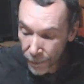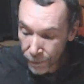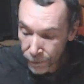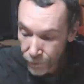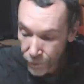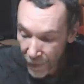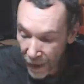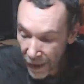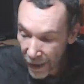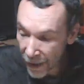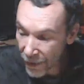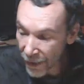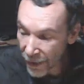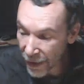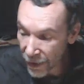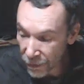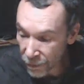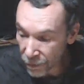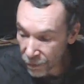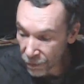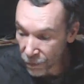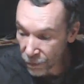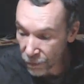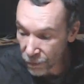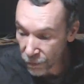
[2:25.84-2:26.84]
And then
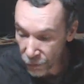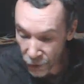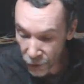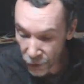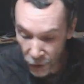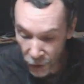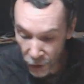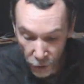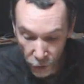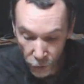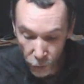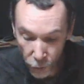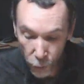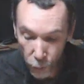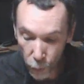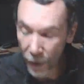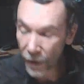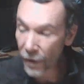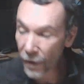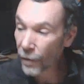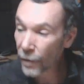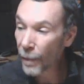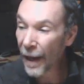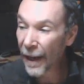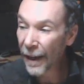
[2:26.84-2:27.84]
just one of
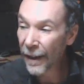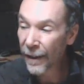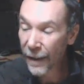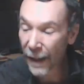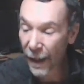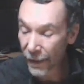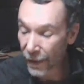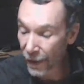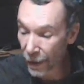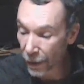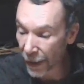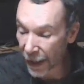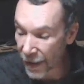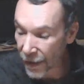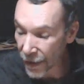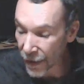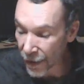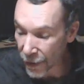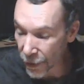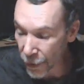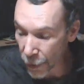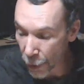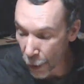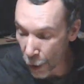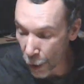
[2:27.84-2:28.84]
my other little
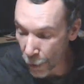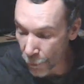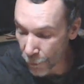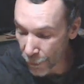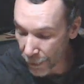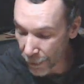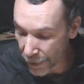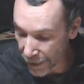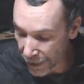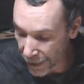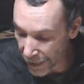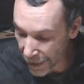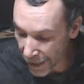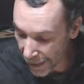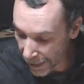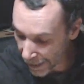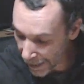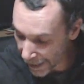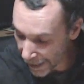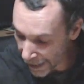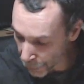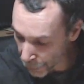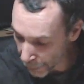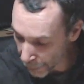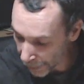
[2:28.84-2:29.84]
lenses over here
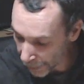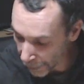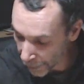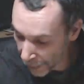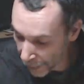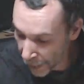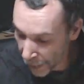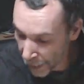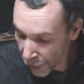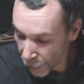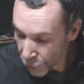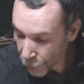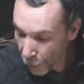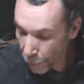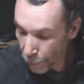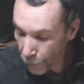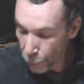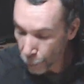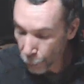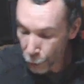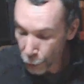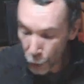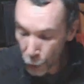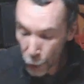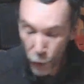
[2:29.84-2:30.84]
as well. So
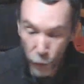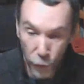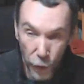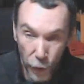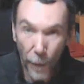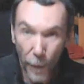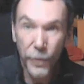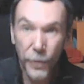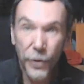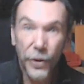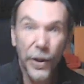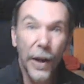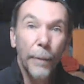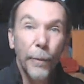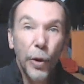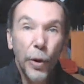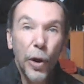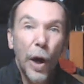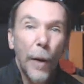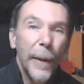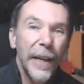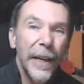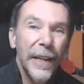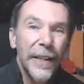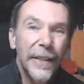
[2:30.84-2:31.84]
do drop some
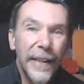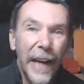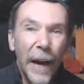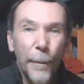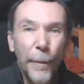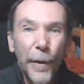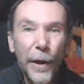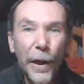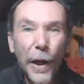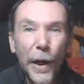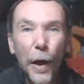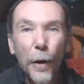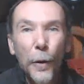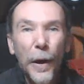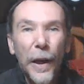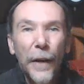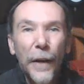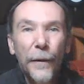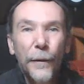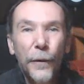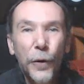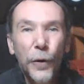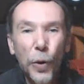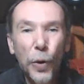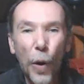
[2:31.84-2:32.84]
comments down below if
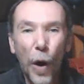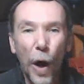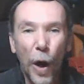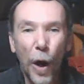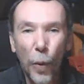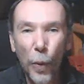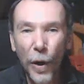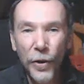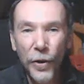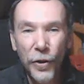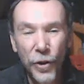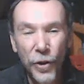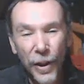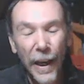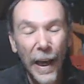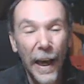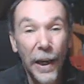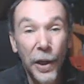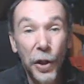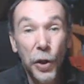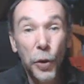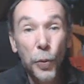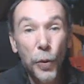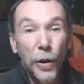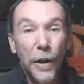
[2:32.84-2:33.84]
you are watching and you
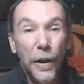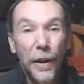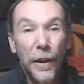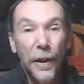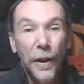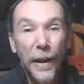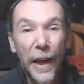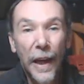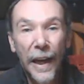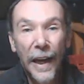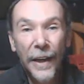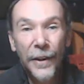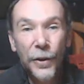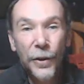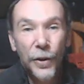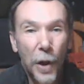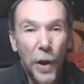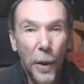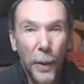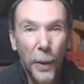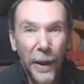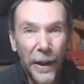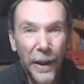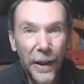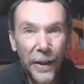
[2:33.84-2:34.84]
would like to know
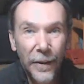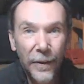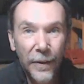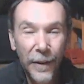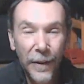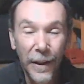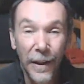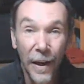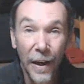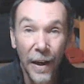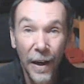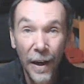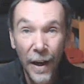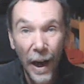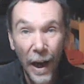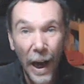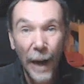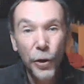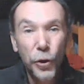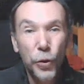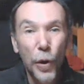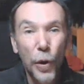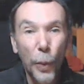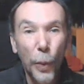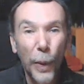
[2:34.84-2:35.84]
anything. I'm not sure
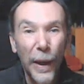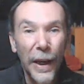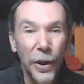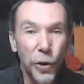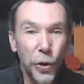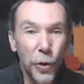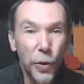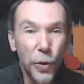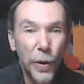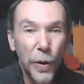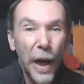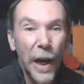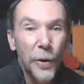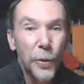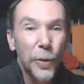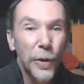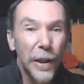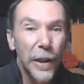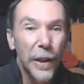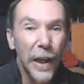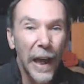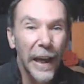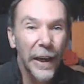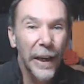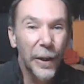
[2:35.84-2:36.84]
where you guys would like
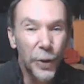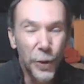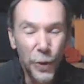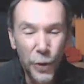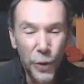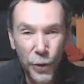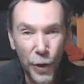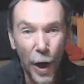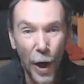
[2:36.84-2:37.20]
to start.